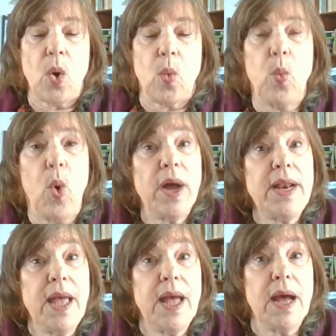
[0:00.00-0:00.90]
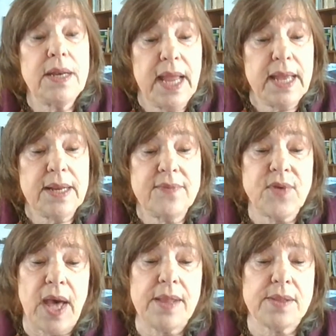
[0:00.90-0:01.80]
What negative
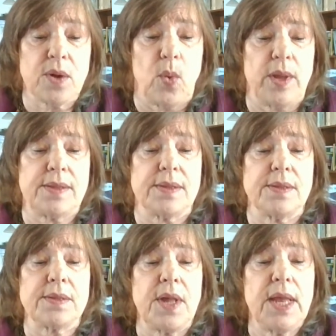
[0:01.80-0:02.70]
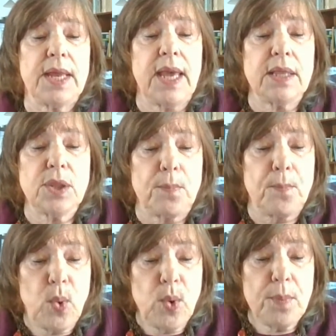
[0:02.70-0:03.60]
consequences can the
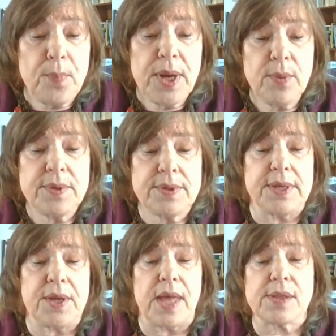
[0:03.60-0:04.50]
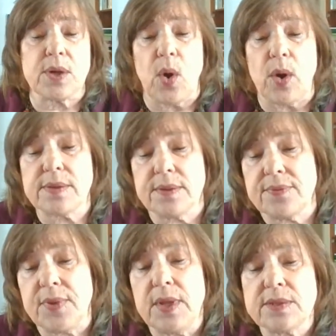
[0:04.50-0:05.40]
poor parenting as a cause of
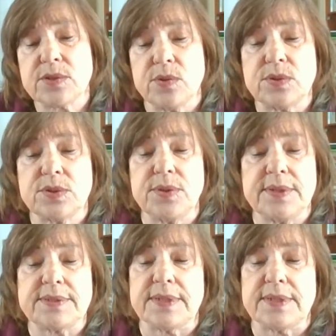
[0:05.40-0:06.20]
school shootings